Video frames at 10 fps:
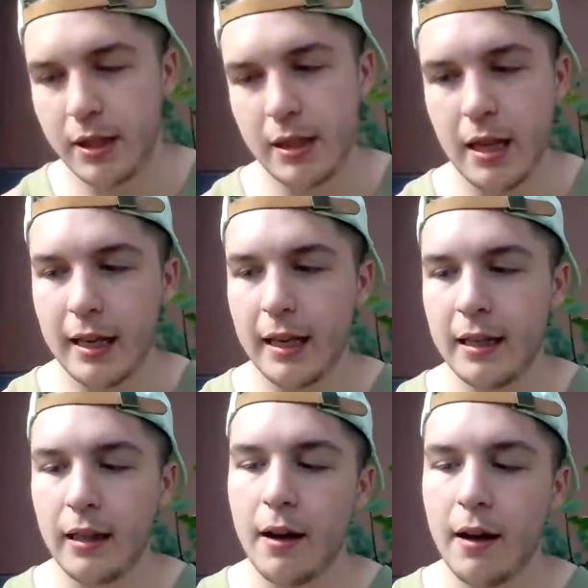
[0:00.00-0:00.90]
I'm just
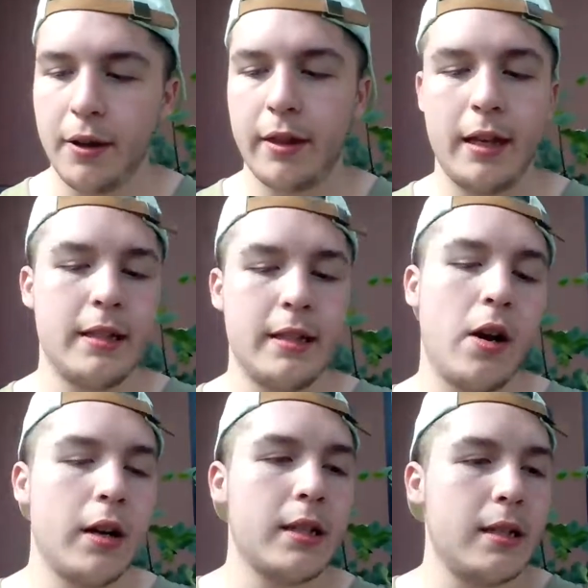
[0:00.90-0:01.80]
like in love with
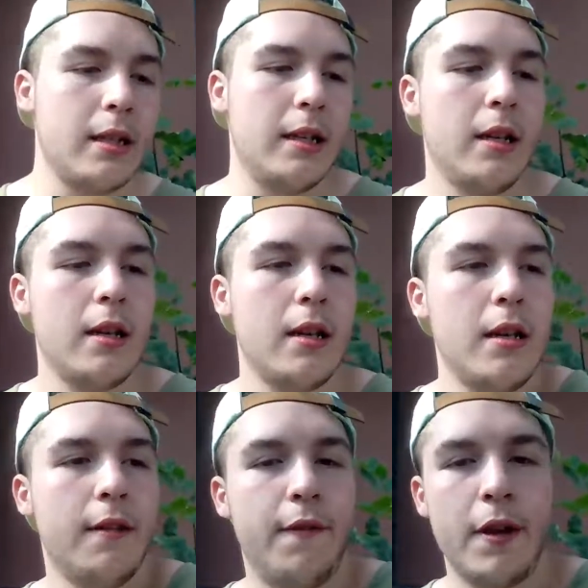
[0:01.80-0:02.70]
it's honestly
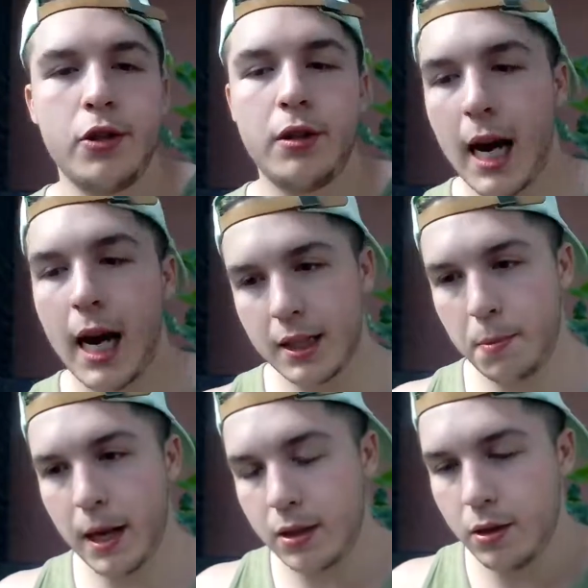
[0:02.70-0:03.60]
the visual
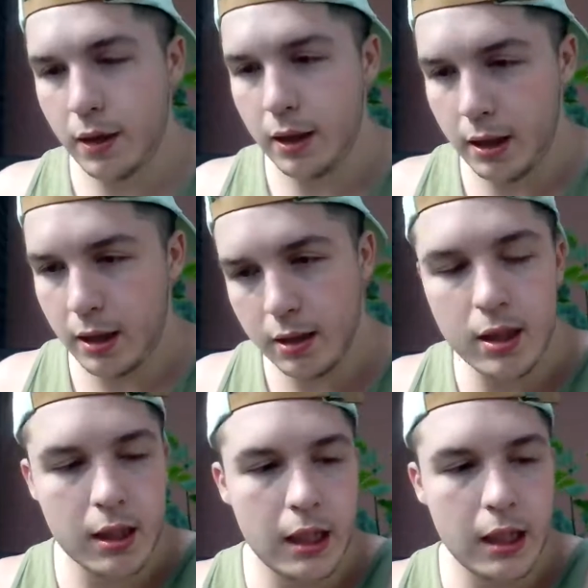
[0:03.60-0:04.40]
aspect to it.